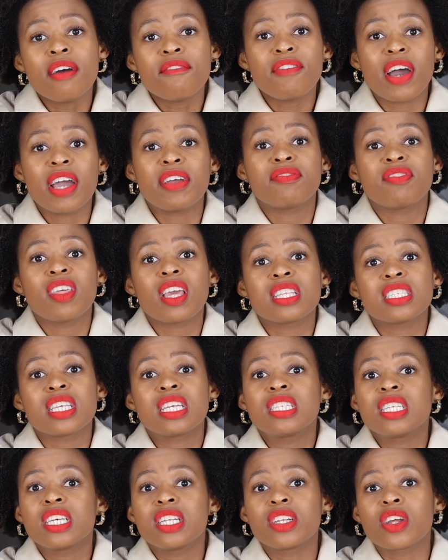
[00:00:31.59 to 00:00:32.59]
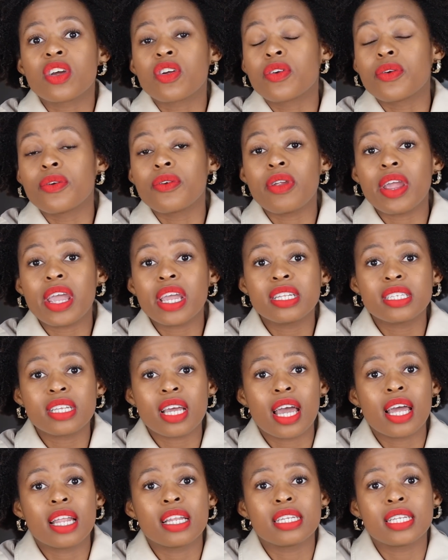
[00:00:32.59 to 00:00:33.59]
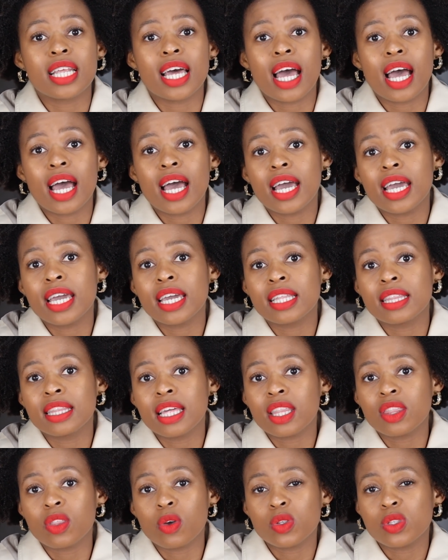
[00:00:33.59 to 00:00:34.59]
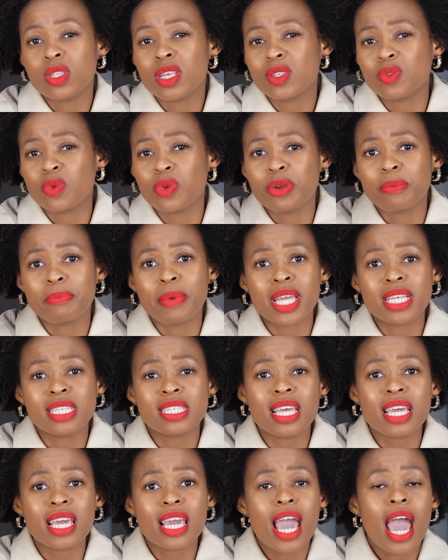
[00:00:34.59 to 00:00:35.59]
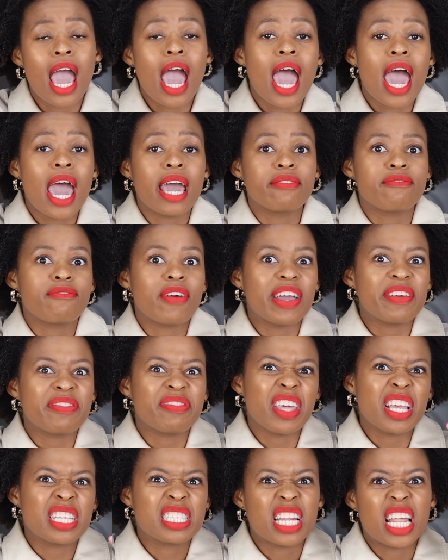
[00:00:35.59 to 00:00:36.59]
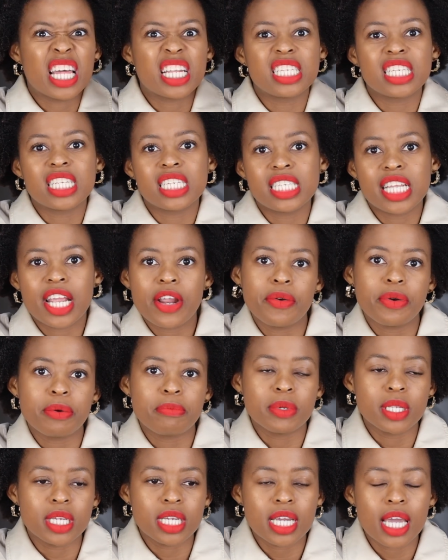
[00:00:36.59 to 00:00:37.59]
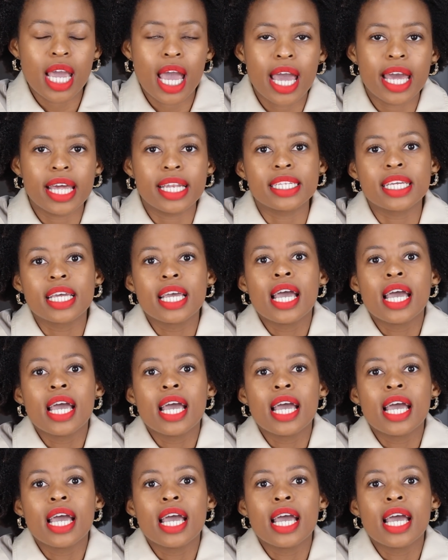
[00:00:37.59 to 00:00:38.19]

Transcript: 5 things I did great and I think those things were amazing, and 5 things that I did terribly, and